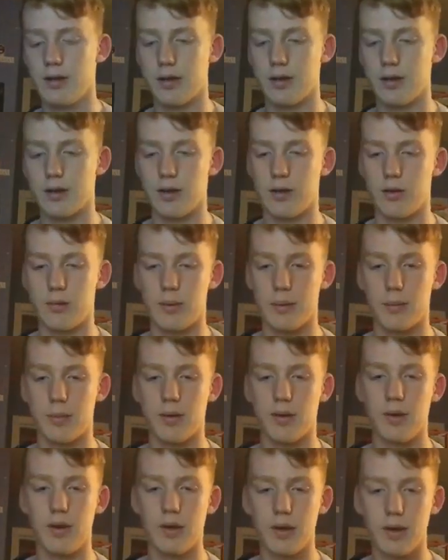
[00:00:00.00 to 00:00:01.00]
I can't
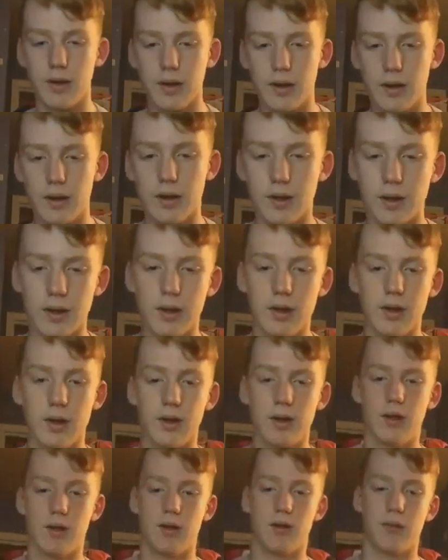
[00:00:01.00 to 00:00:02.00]
remember.
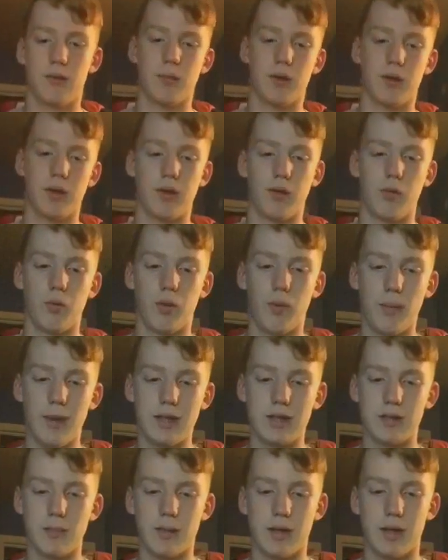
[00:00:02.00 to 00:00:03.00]
But what
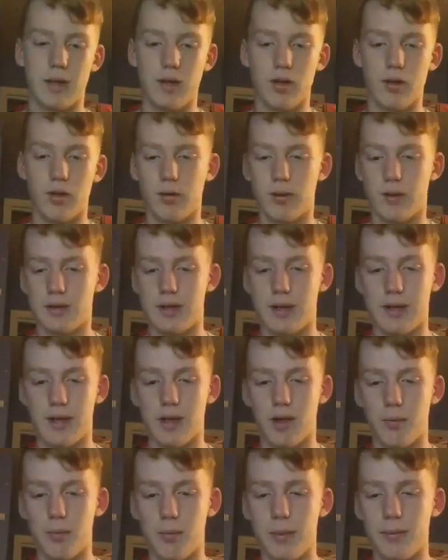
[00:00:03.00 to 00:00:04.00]
makes him a hero is he
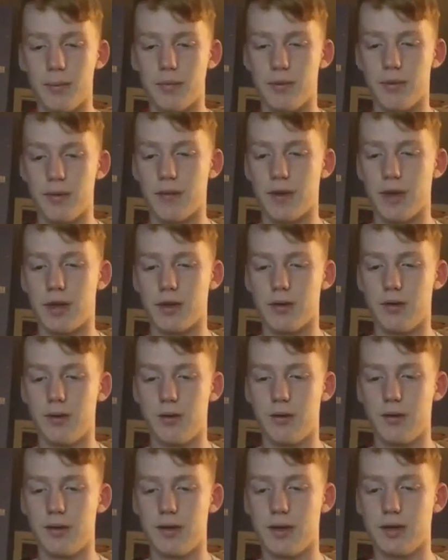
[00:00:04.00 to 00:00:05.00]
helped people think they can
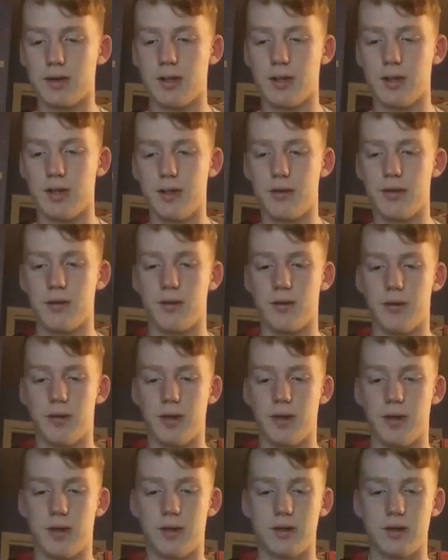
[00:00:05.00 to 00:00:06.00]
do things and get through
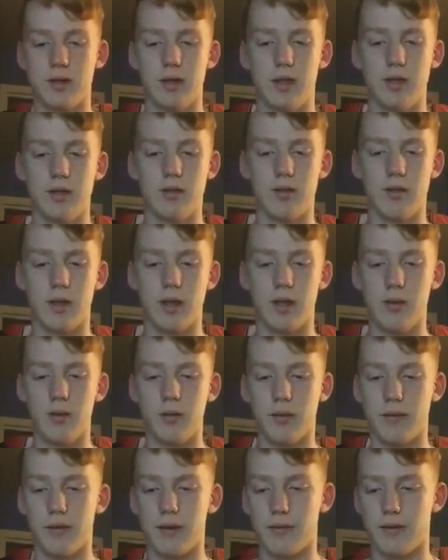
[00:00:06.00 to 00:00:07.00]
things. He showed
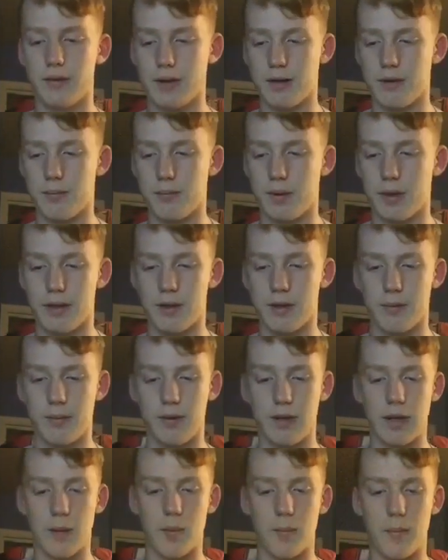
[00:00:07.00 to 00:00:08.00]
anyone that can play the
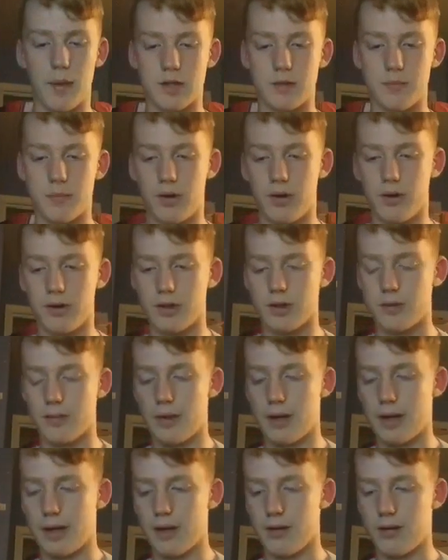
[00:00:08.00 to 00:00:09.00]
game of baseball. It doesn't
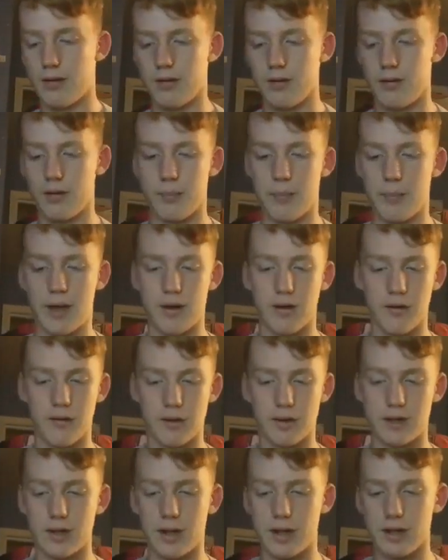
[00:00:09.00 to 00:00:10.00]
matter
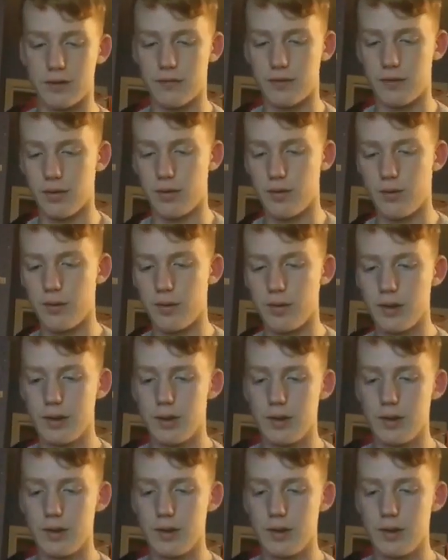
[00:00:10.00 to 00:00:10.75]
the size of you.